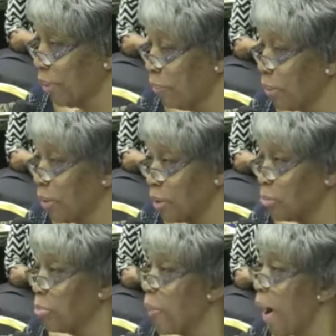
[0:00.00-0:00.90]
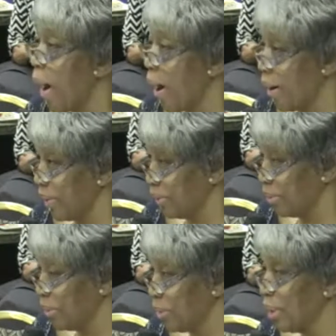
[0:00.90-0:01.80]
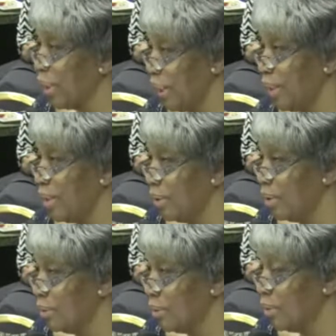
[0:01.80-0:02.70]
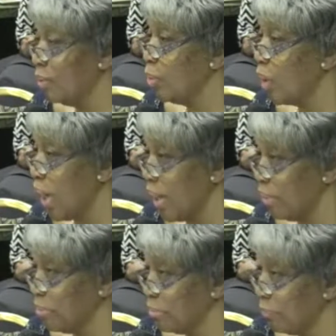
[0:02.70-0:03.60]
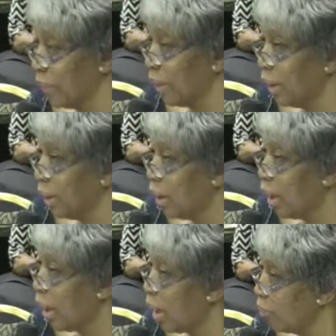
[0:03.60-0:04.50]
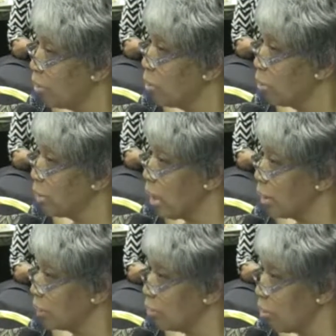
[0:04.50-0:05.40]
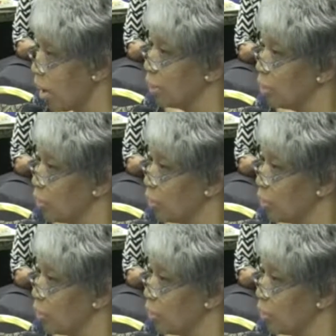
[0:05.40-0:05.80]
because pride is the key to your life. I remember Dr. Martin